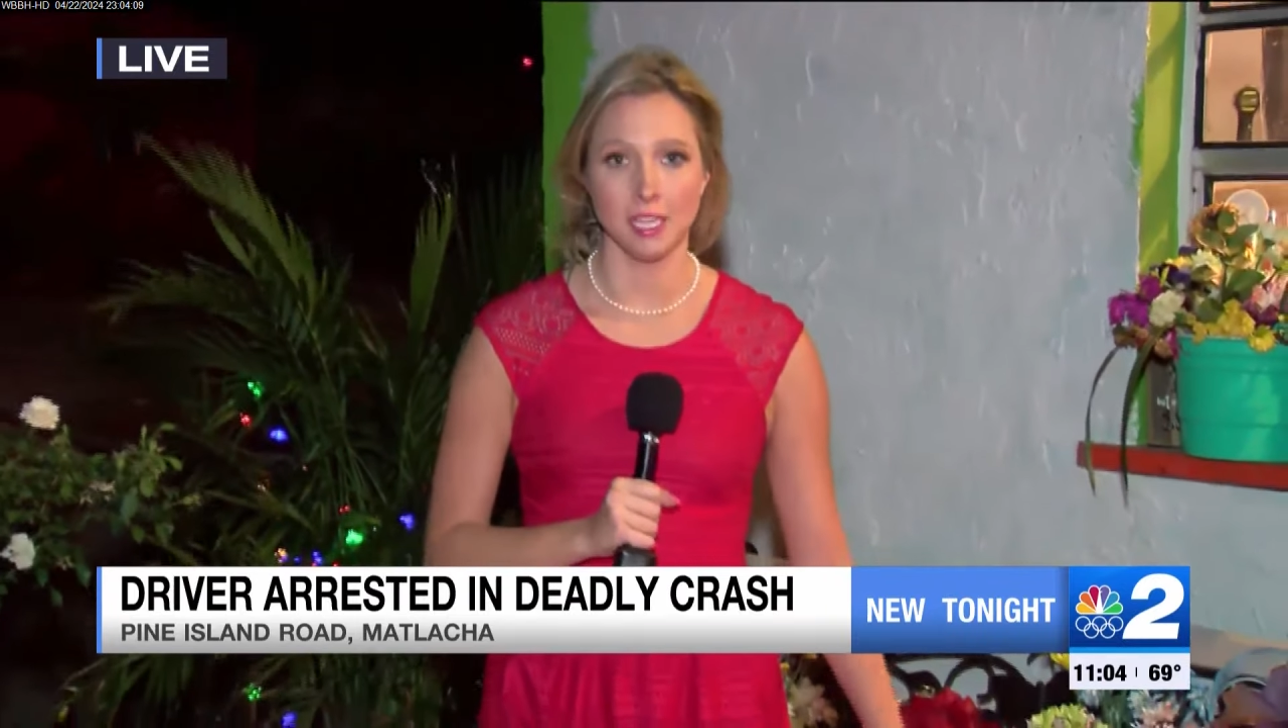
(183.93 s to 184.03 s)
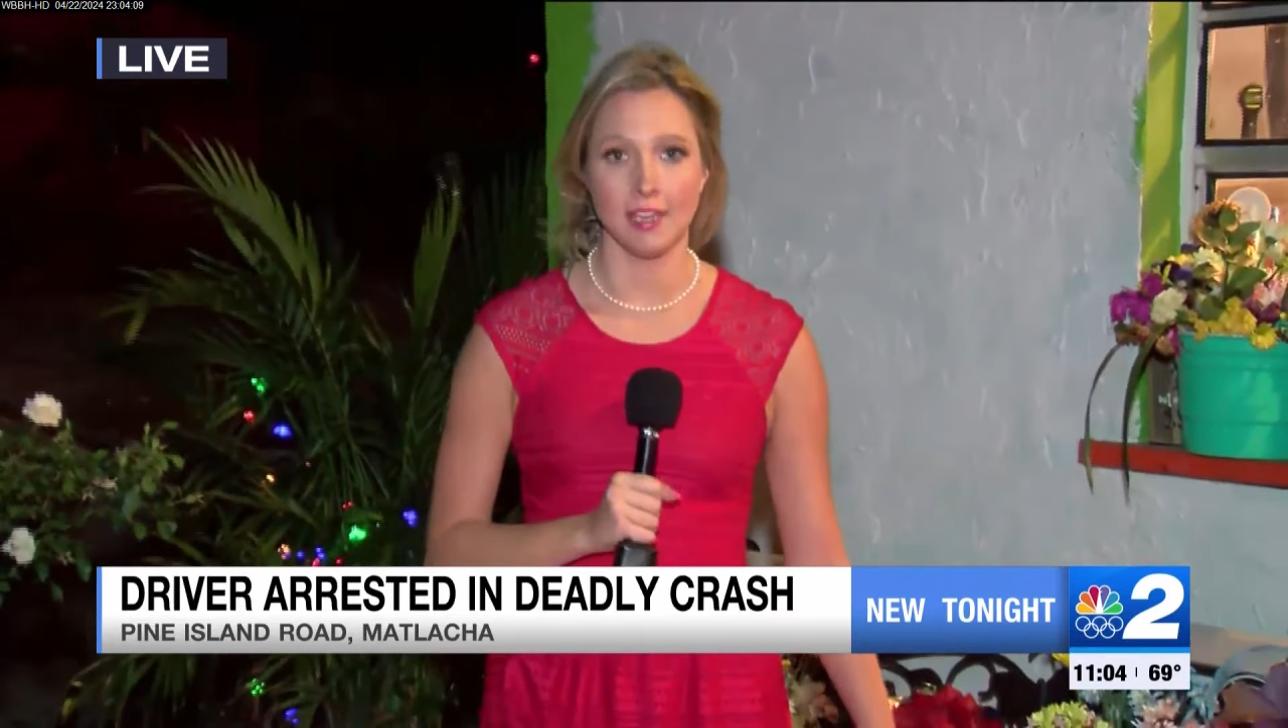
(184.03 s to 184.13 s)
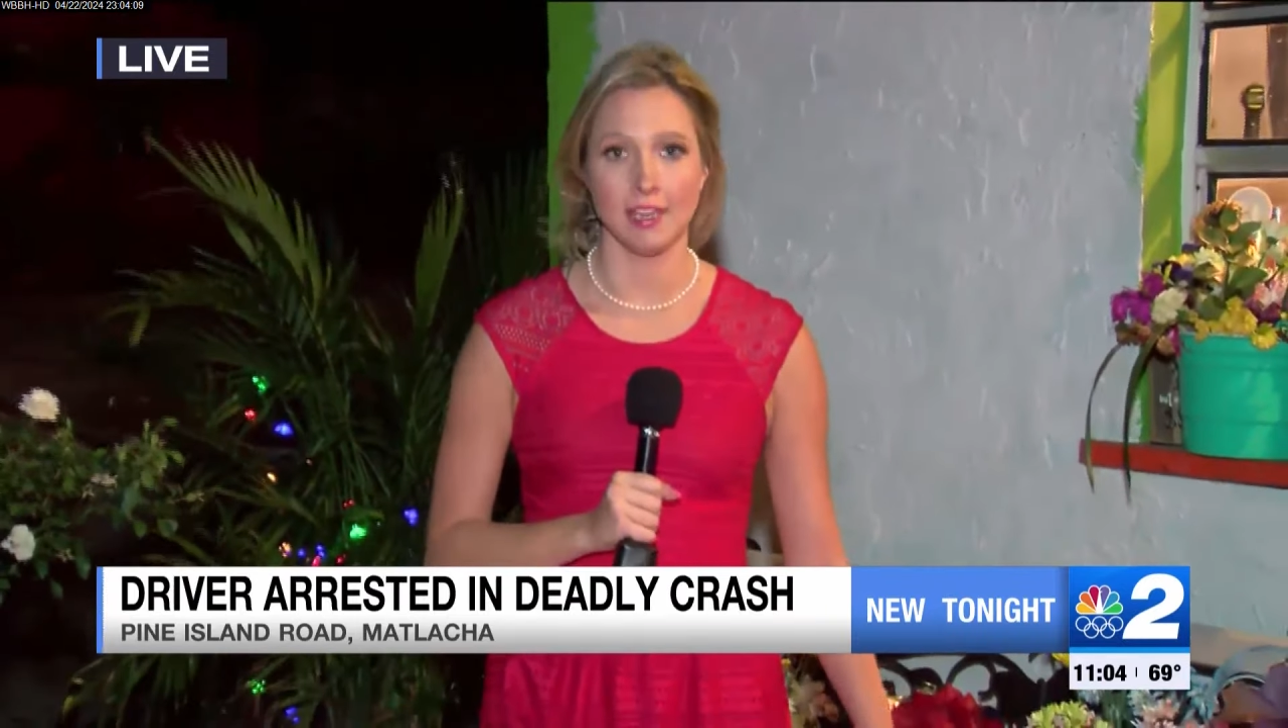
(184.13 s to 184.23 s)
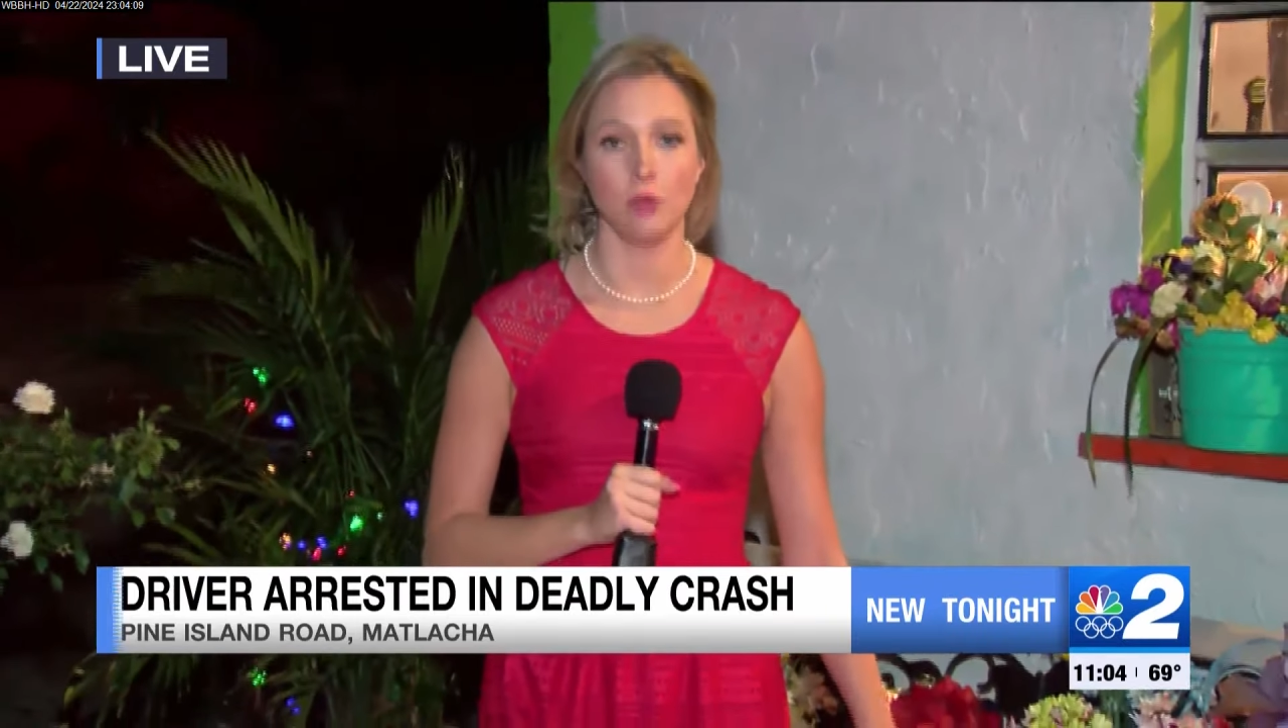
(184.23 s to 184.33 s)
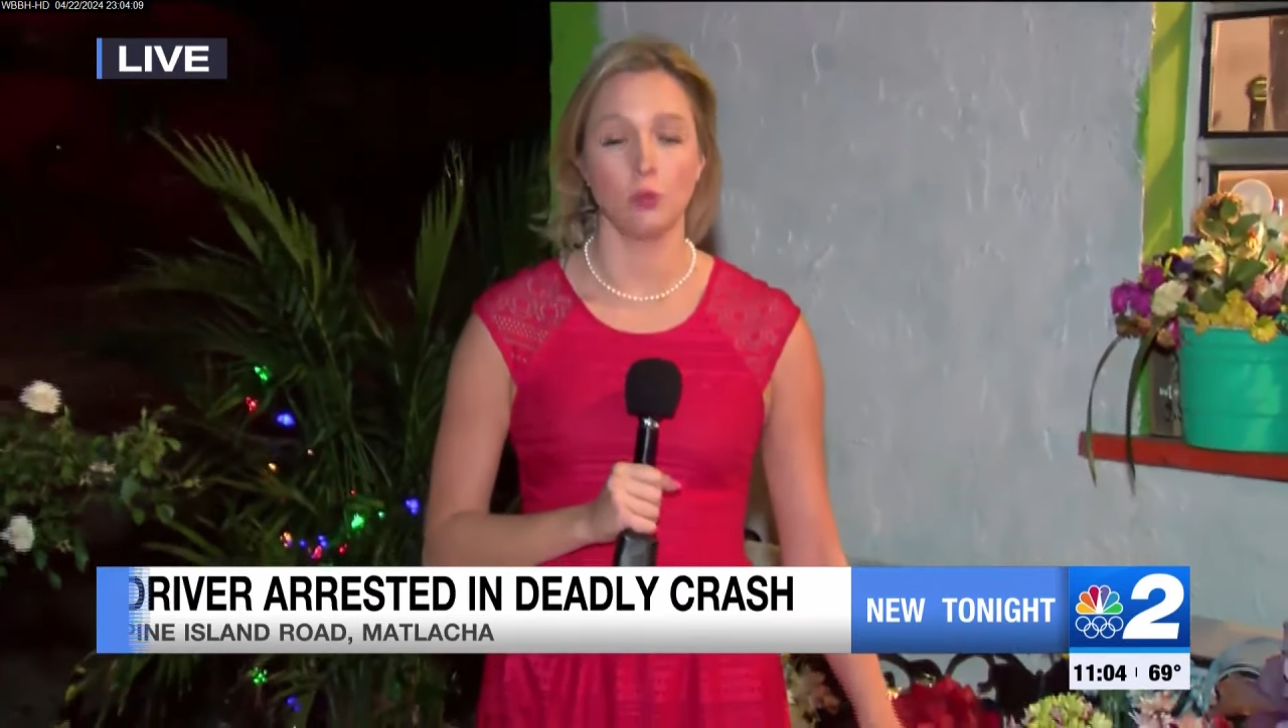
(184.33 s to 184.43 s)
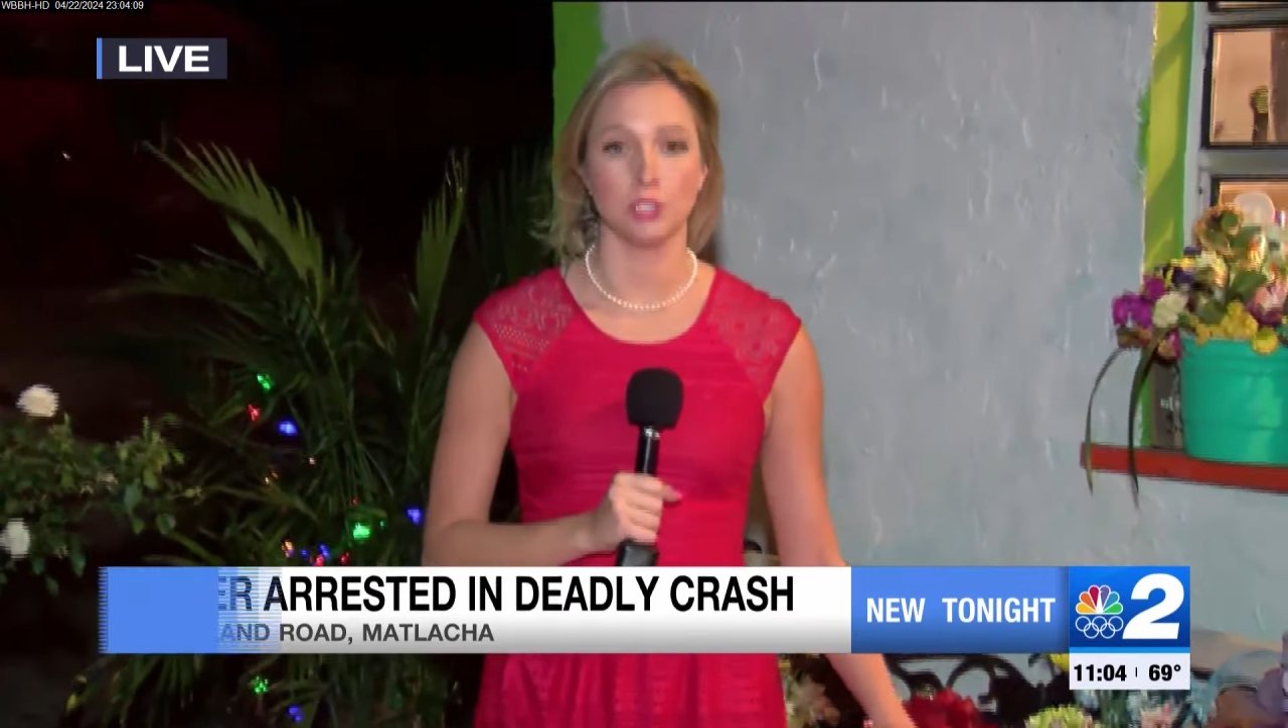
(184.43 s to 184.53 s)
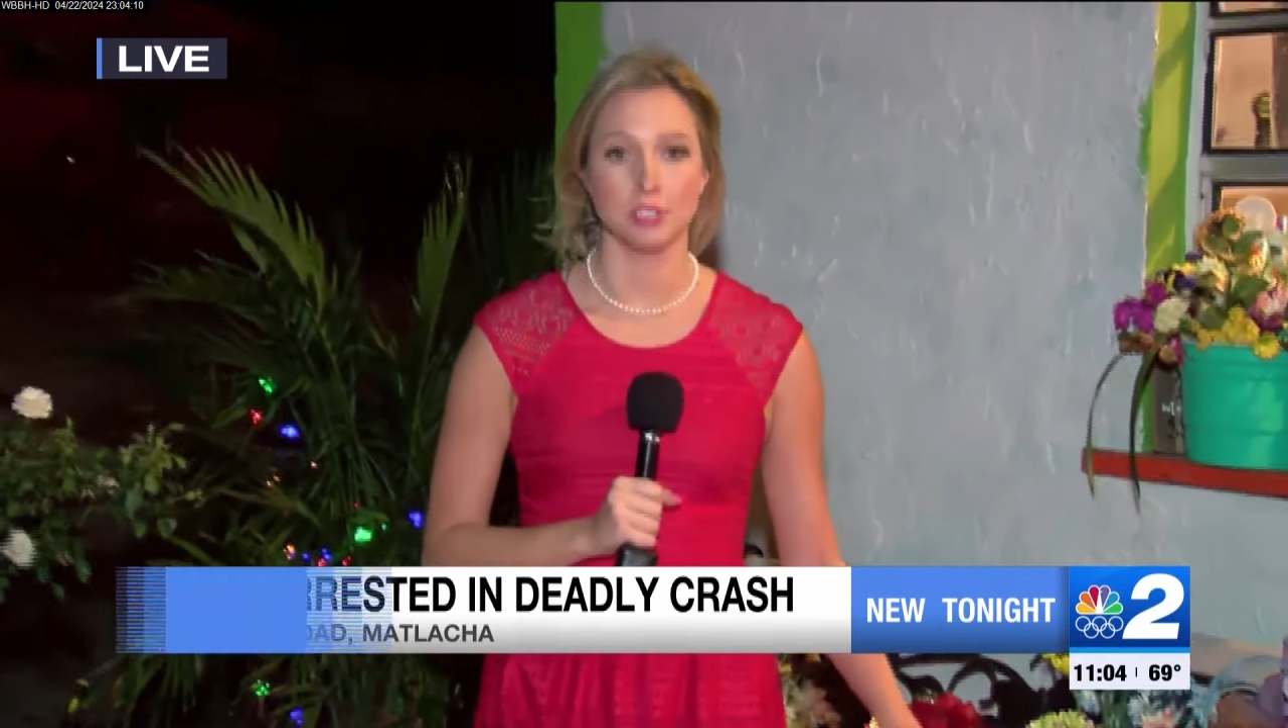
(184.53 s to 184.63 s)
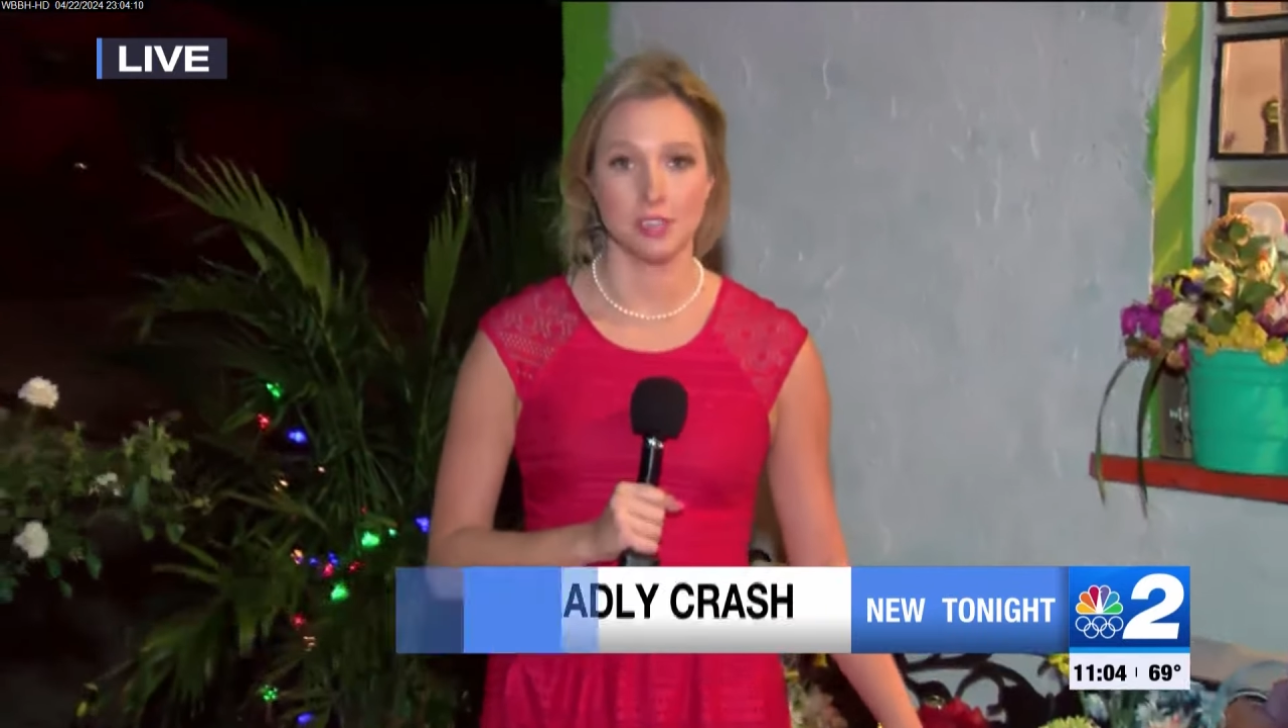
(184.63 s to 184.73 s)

lady was